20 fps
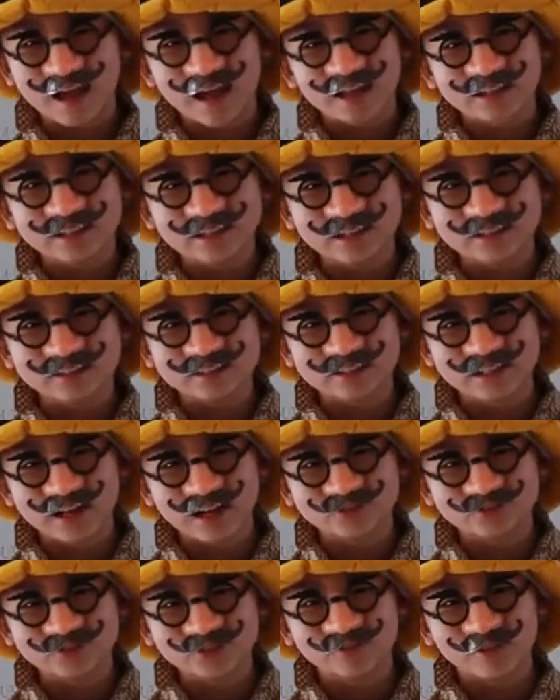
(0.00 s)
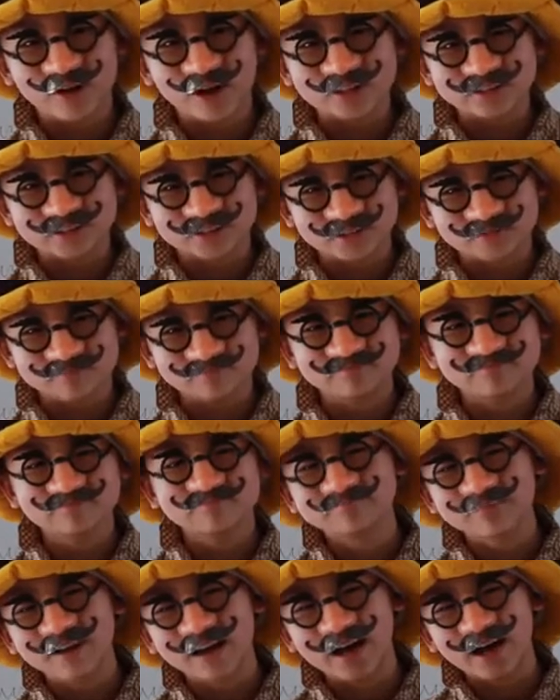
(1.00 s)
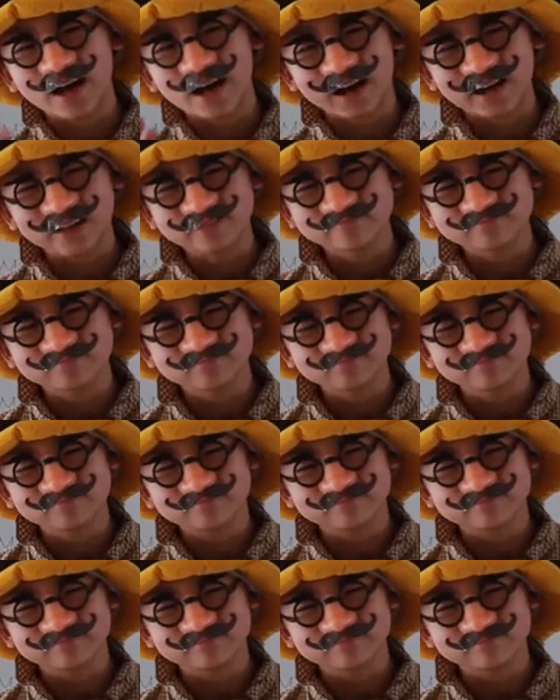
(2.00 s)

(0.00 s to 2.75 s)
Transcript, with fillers: Thank you guys for watching. Bye.